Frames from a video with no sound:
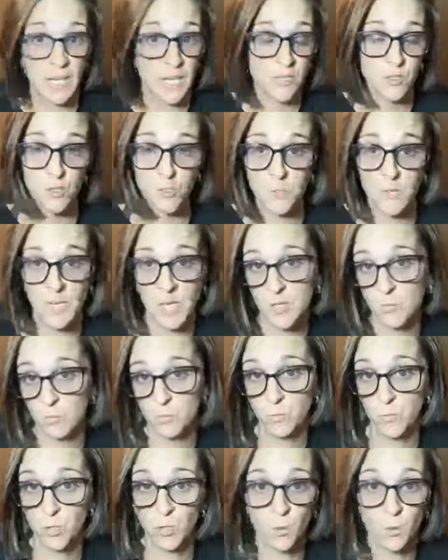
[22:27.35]

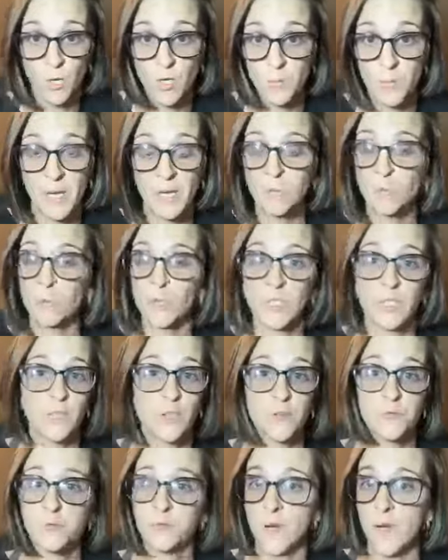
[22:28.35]
And you're one of my really
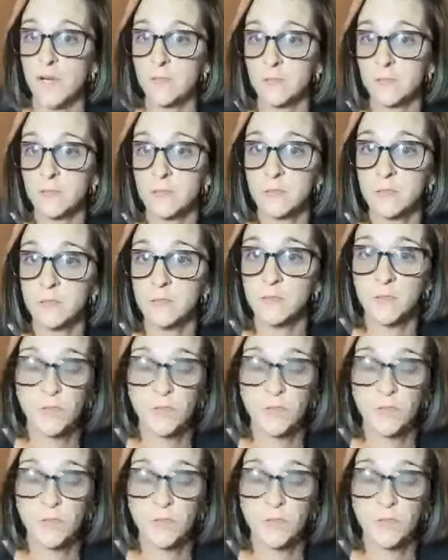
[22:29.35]
good friends.